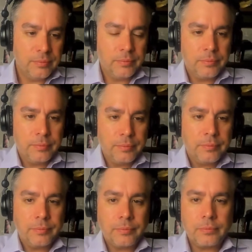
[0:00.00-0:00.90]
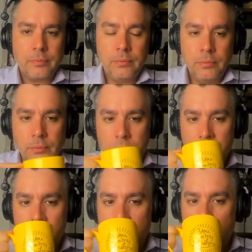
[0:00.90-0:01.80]

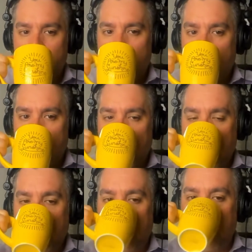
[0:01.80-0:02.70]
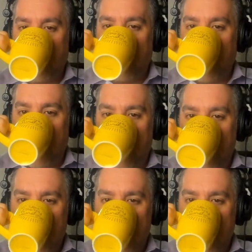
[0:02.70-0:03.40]
No words are spoken by the person on screen.